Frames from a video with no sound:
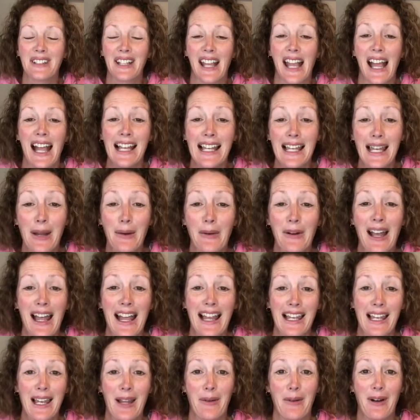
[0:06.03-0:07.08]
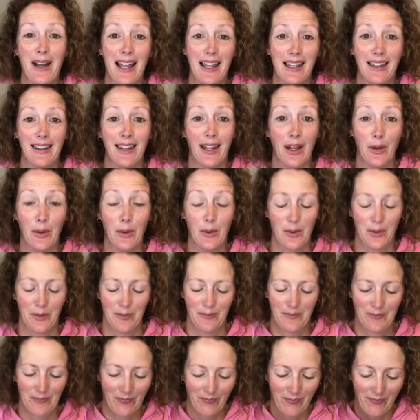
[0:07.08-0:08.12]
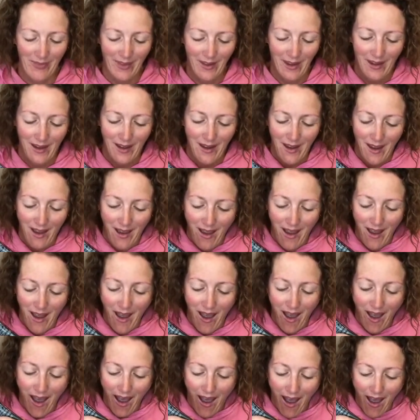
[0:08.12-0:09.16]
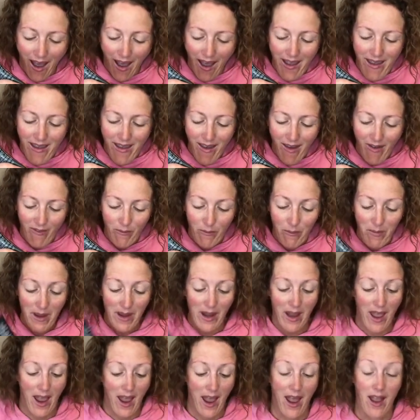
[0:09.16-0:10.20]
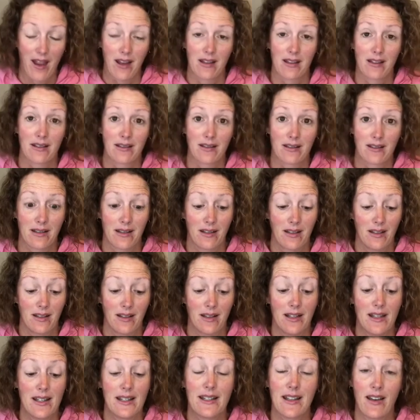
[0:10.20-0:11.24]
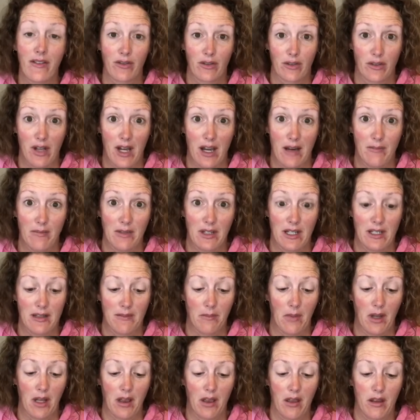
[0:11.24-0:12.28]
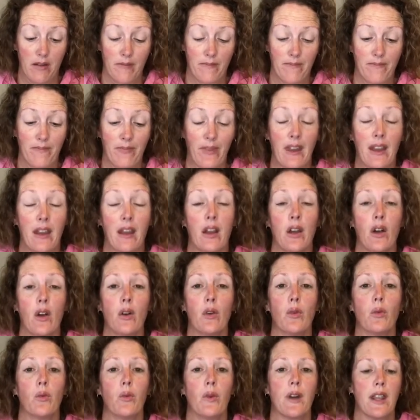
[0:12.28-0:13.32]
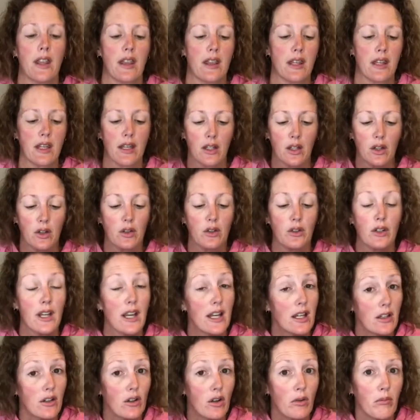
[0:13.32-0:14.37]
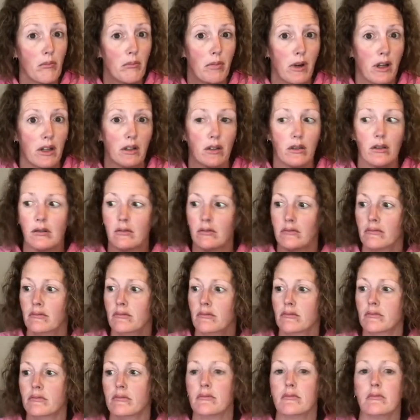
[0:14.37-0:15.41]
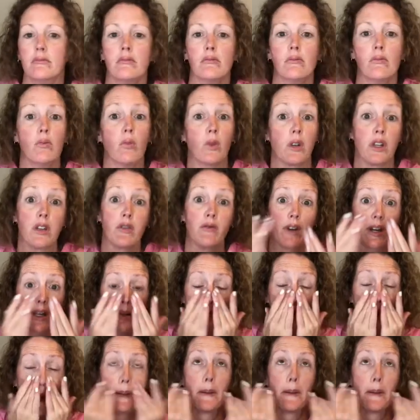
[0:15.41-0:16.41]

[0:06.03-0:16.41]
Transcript: Hello, hello, hello. I have been asked several times this month with the Create Your Own Bundle, what do you recommend?